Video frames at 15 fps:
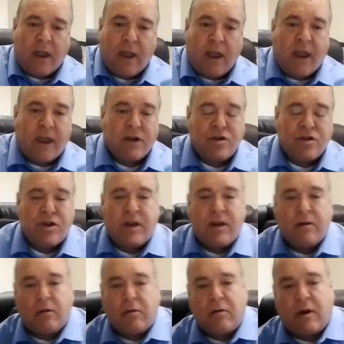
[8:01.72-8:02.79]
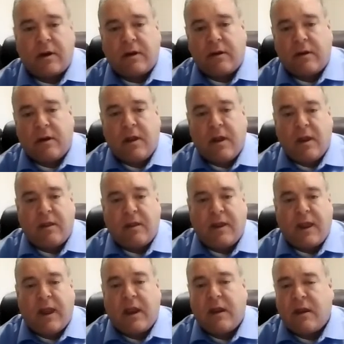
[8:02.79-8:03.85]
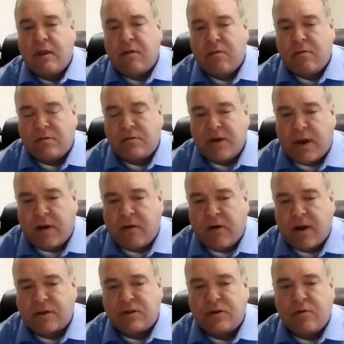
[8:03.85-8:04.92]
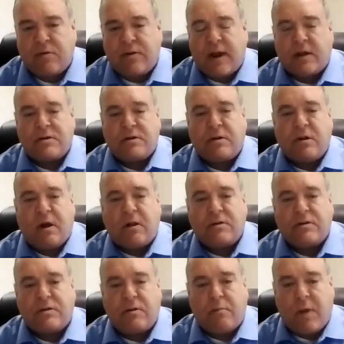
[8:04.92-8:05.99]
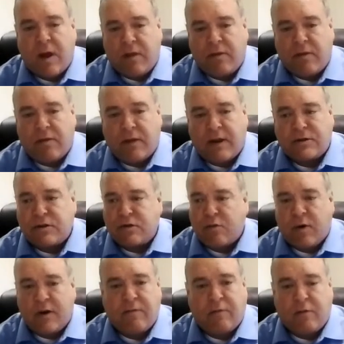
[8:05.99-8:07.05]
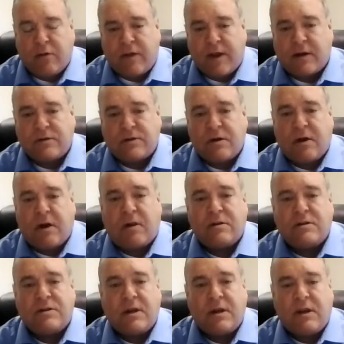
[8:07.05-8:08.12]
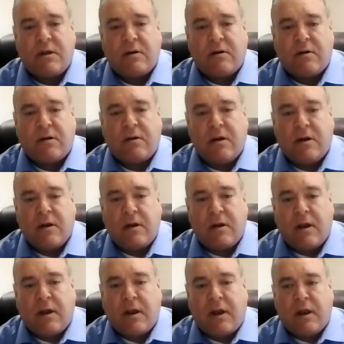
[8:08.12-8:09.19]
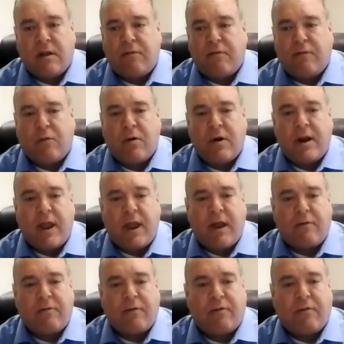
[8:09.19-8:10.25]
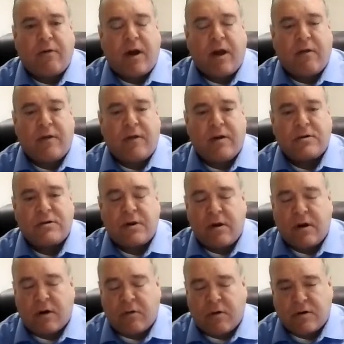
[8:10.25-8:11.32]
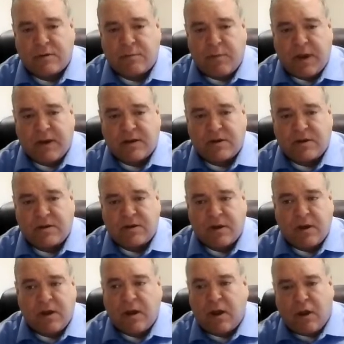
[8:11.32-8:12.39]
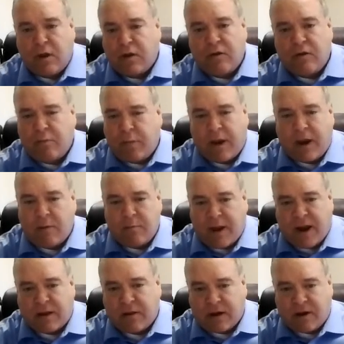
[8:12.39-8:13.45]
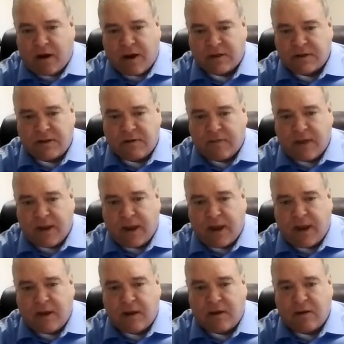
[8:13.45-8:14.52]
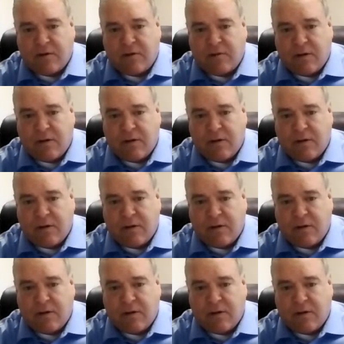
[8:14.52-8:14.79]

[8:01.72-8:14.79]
and gee, look, the ADU generates $2,000 a month. That's $24,000 a year. In 4.5 or 5 years on a gross basis, you've paid back the cost of the ADU.